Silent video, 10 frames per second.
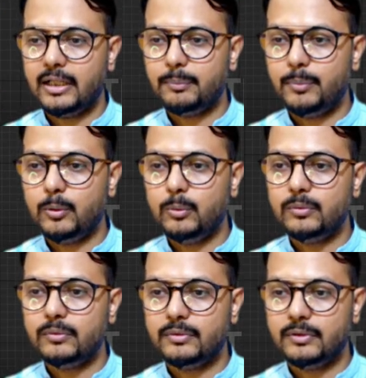blue,
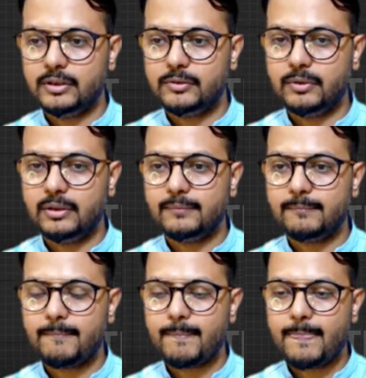this one.
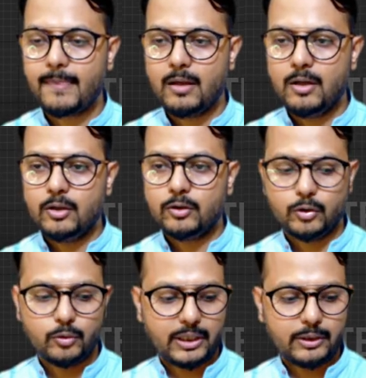So you
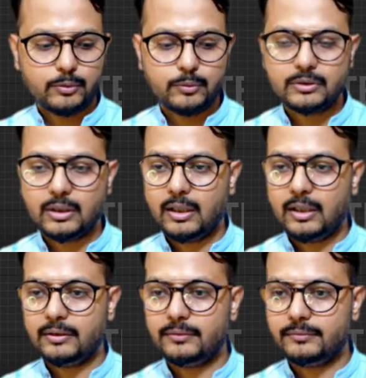can use
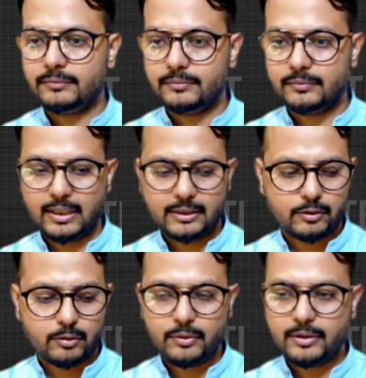a texture
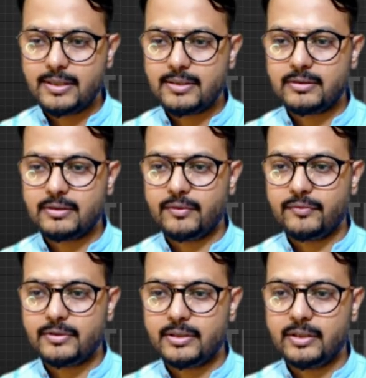coordinate, shift
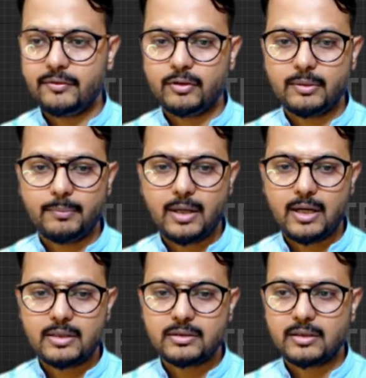C for the
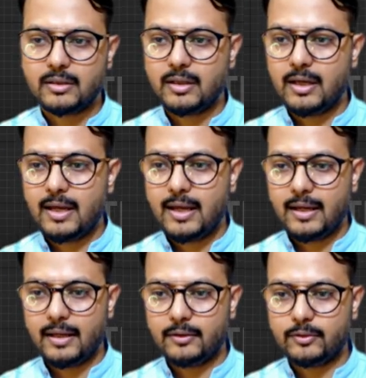mask.
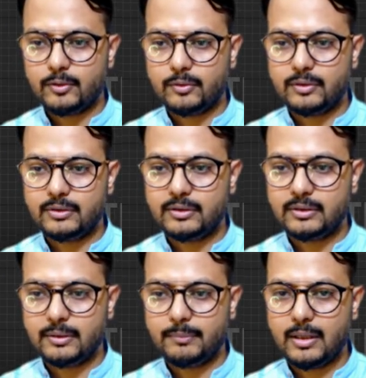So this is the
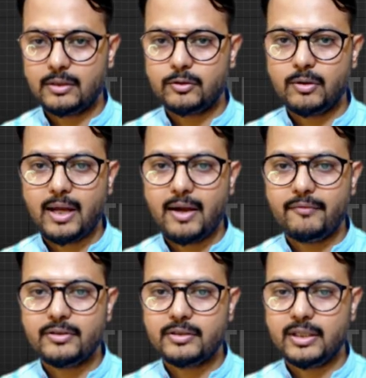mask you have,
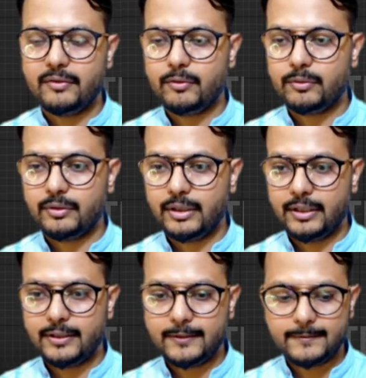which gives you
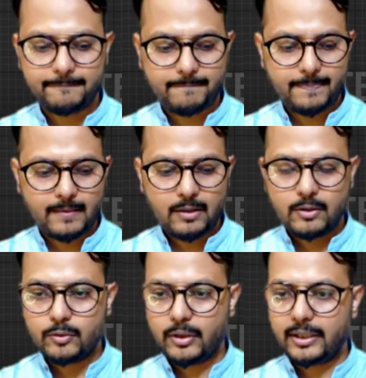gradient.
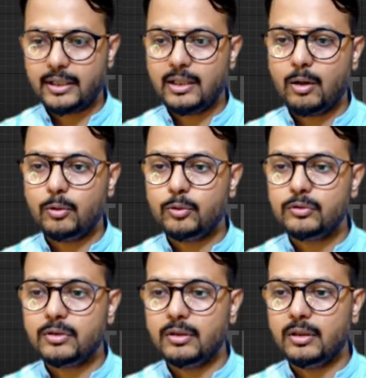So I can now use
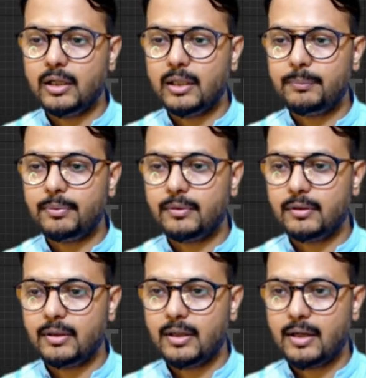Larp,
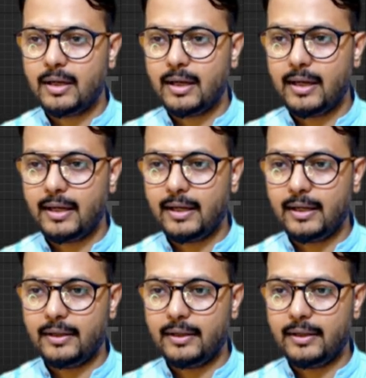and